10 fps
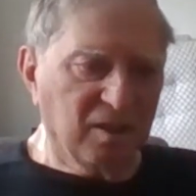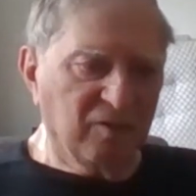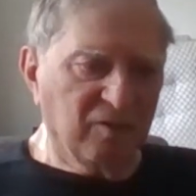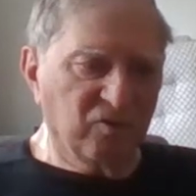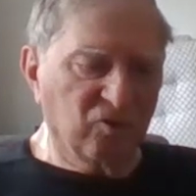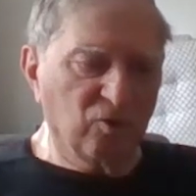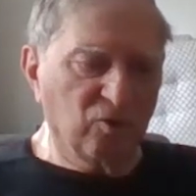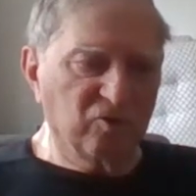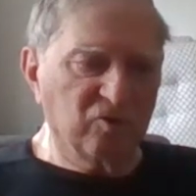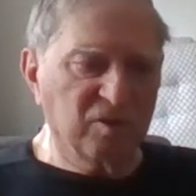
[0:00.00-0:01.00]
of the
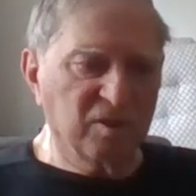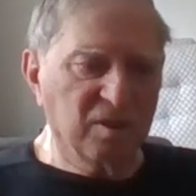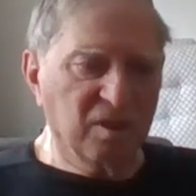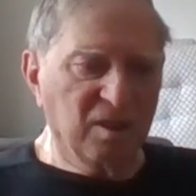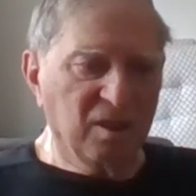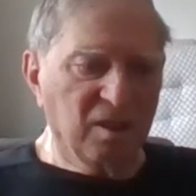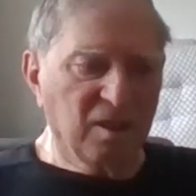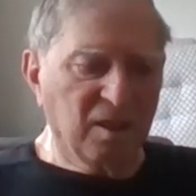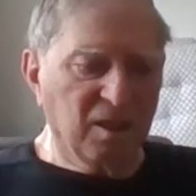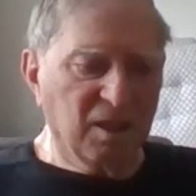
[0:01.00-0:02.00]
soldiers.
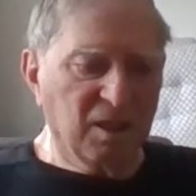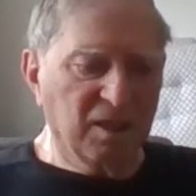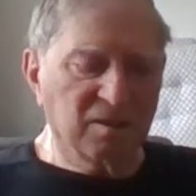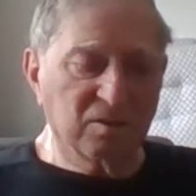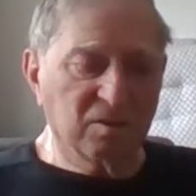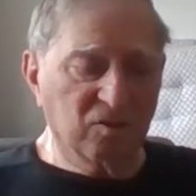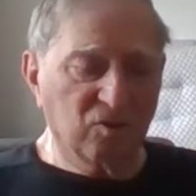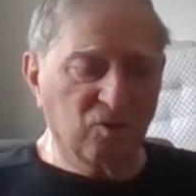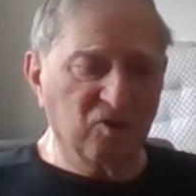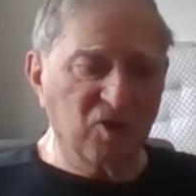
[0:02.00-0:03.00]
And
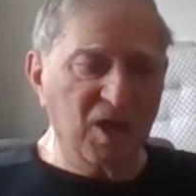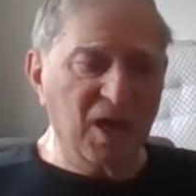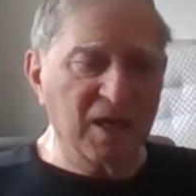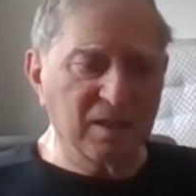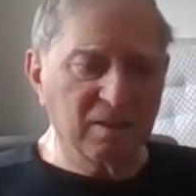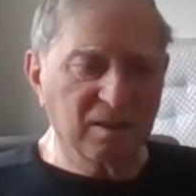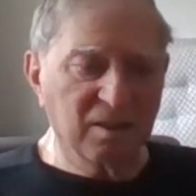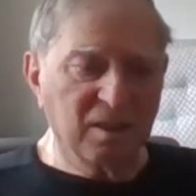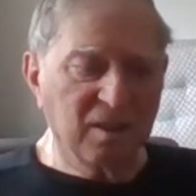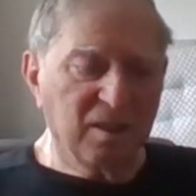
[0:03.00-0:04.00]
to this day,
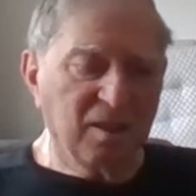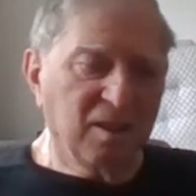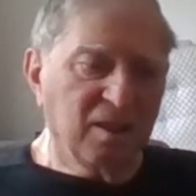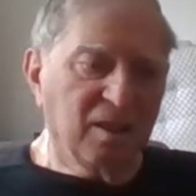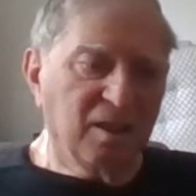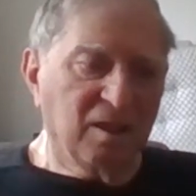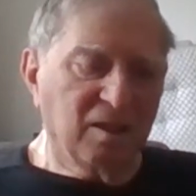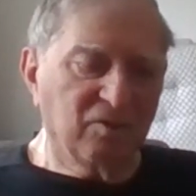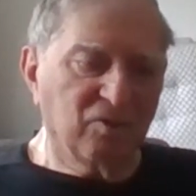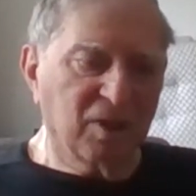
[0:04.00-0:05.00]

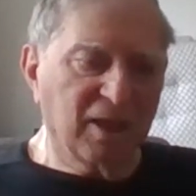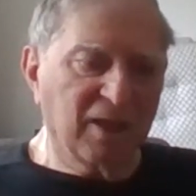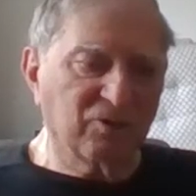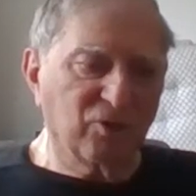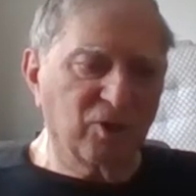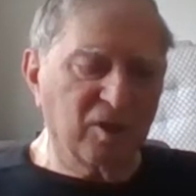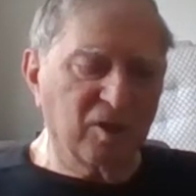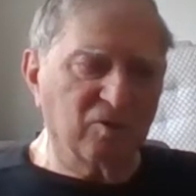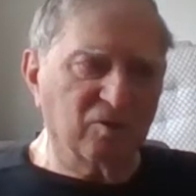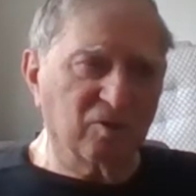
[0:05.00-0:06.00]
for the last 30
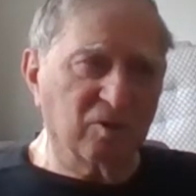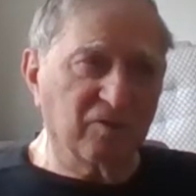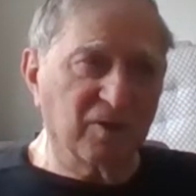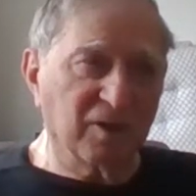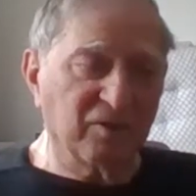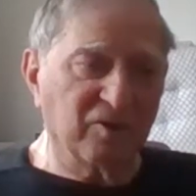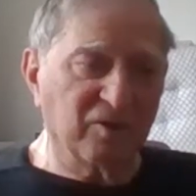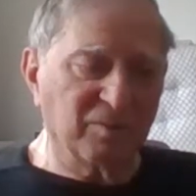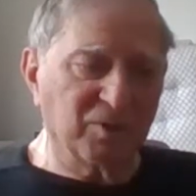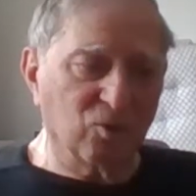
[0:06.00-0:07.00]
years, 35 years,
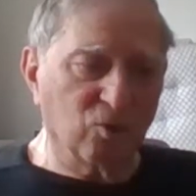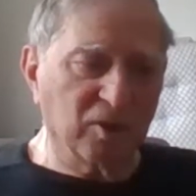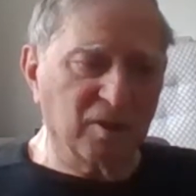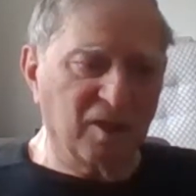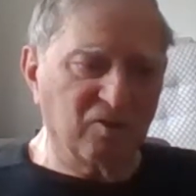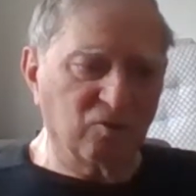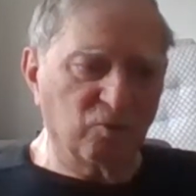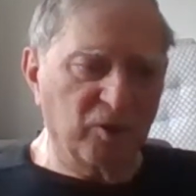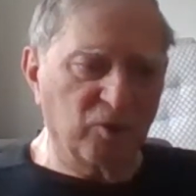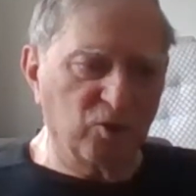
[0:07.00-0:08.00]
I'm organizing
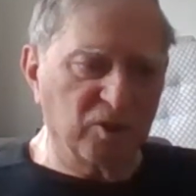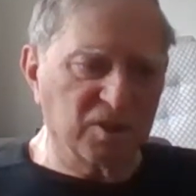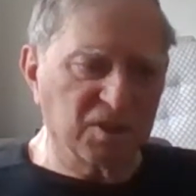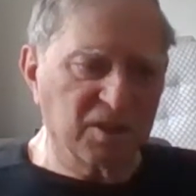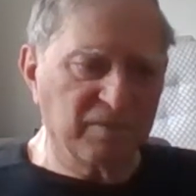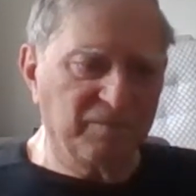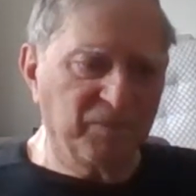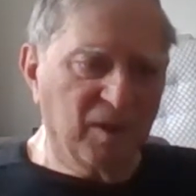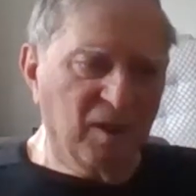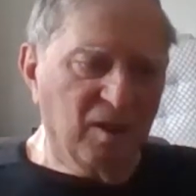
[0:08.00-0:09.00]
reunions
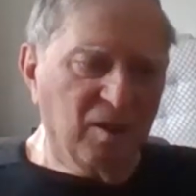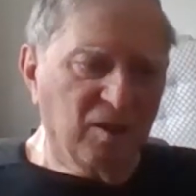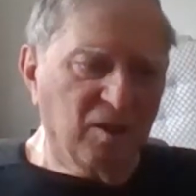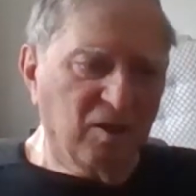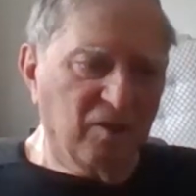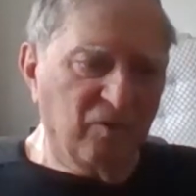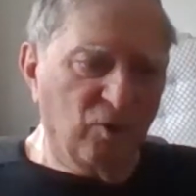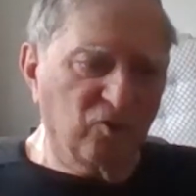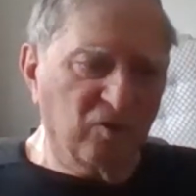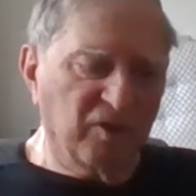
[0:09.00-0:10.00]
of those of